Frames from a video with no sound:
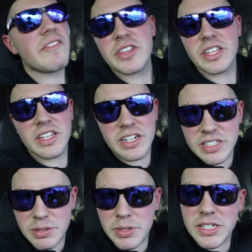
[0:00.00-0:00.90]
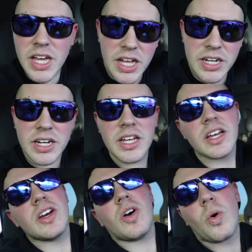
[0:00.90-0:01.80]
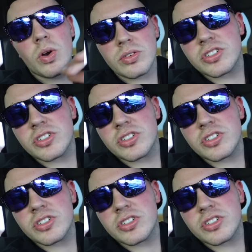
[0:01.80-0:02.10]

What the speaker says: everything that needs to be done, oil